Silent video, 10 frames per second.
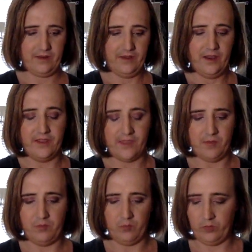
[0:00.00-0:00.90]
and
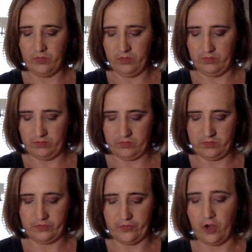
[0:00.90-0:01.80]
then
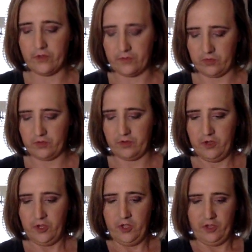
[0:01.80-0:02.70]
the other,
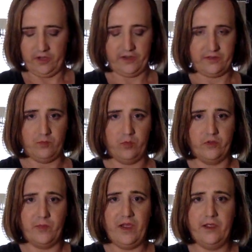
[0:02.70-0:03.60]
like I said, was
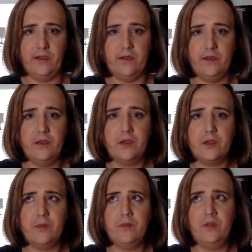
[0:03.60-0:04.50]
my
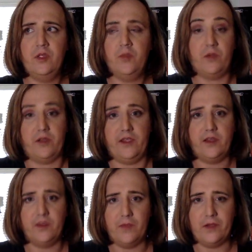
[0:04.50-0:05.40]
brigade
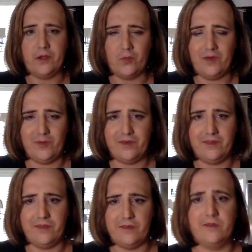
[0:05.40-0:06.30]
commander when I went to
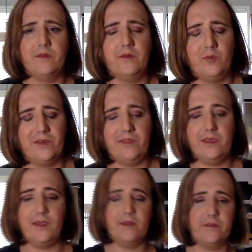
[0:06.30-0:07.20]
the
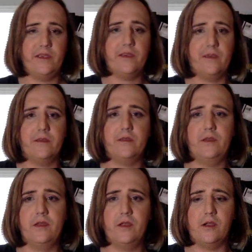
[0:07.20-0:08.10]
82nd,
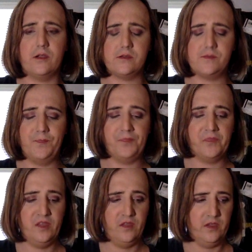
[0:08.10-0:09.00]

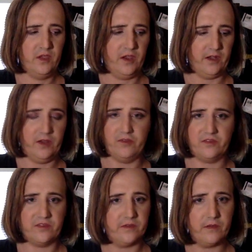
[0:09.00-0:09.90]
and he's
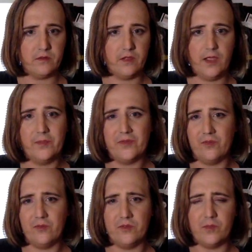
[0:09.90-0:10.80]
still
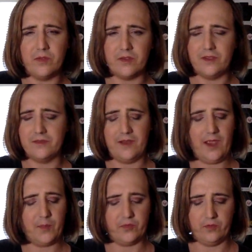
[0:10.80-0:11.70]
he's an
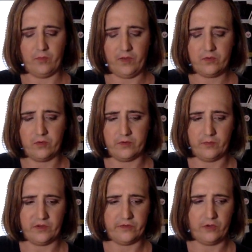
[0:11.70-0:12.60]
absolute mentor to
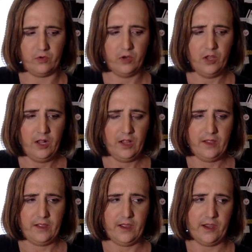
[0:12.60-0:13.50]
me. So,
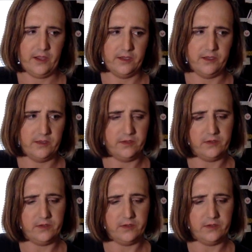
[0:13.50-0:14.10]
I